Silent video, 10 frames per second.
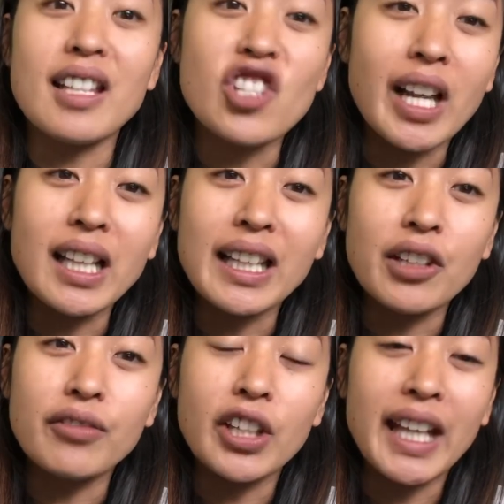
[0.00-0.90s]
the jangling
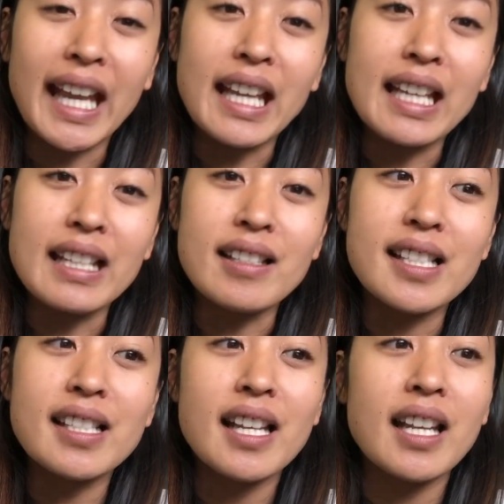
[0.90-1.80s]
of your
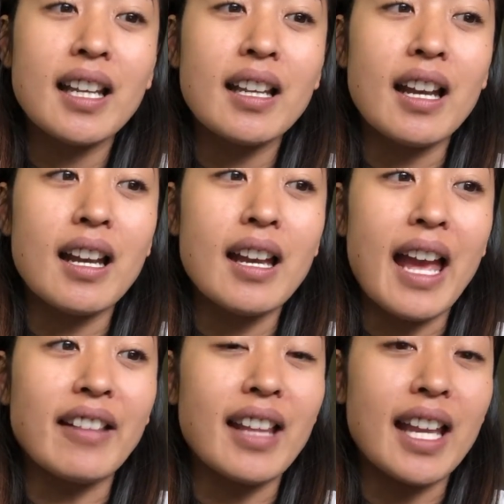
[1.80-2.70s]
keys,
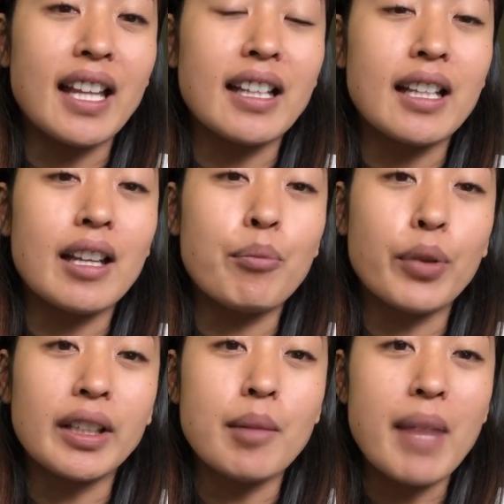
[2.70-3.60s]
and then
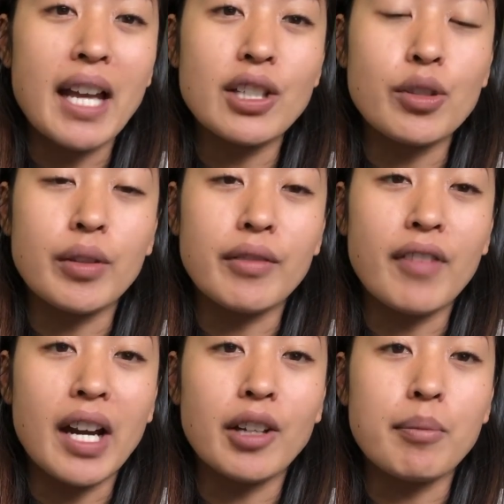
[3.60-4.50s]
bring them out to
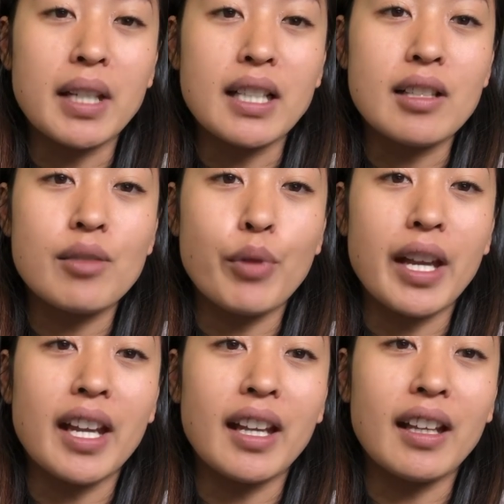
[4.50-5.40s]
environments
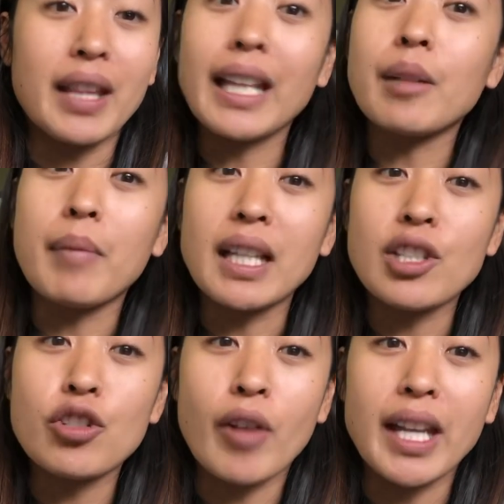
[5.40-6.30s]
where they can meet
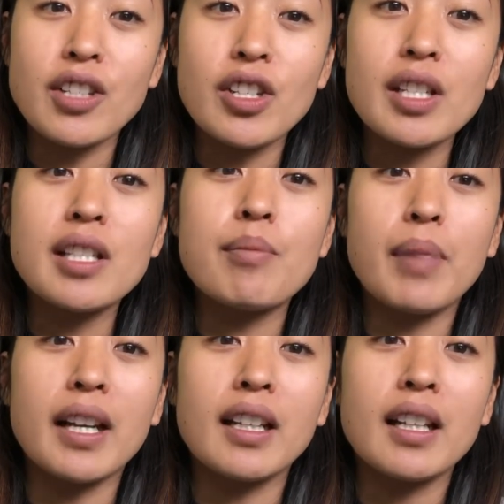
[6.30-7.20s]
strangers,
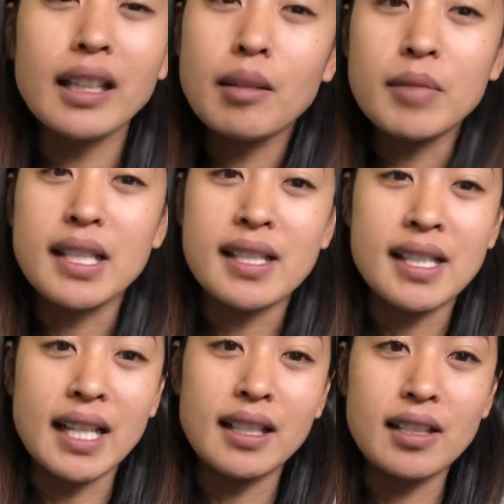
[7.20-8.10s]
but get them to
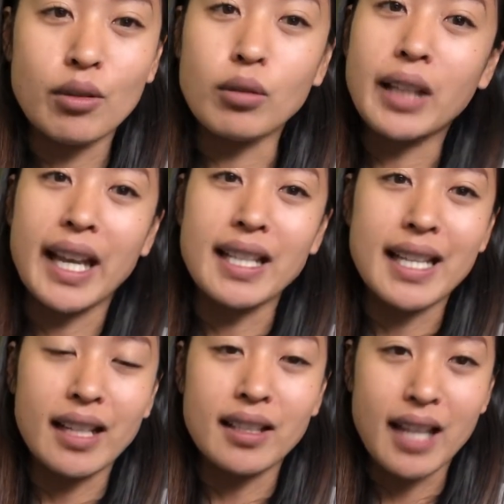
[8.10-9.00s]
sit or lay
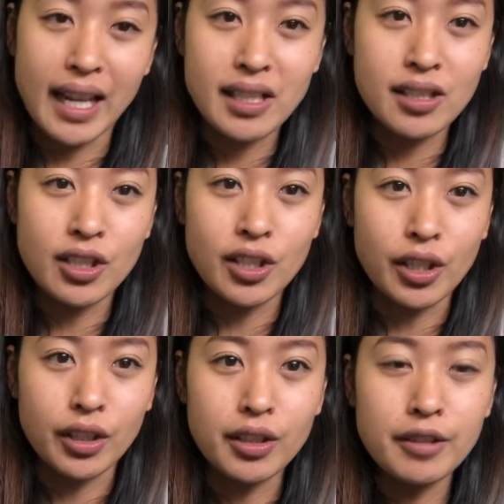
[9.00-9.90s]
down next to
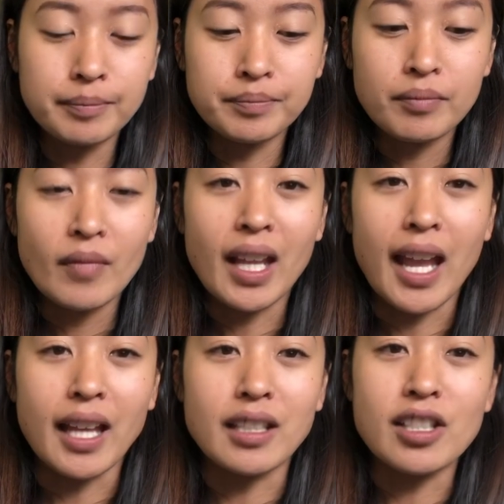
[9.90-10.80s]
you
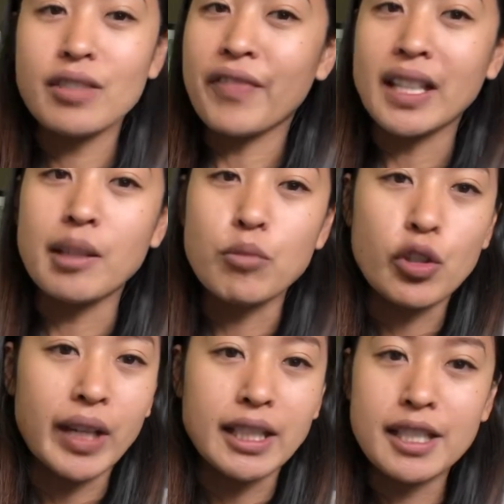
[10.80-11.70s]
and just feed them
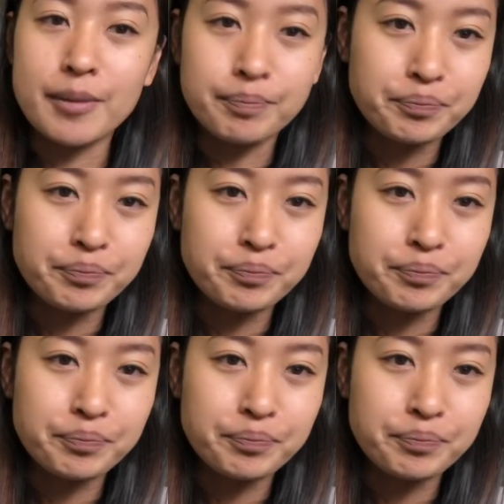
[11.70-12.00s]
treats,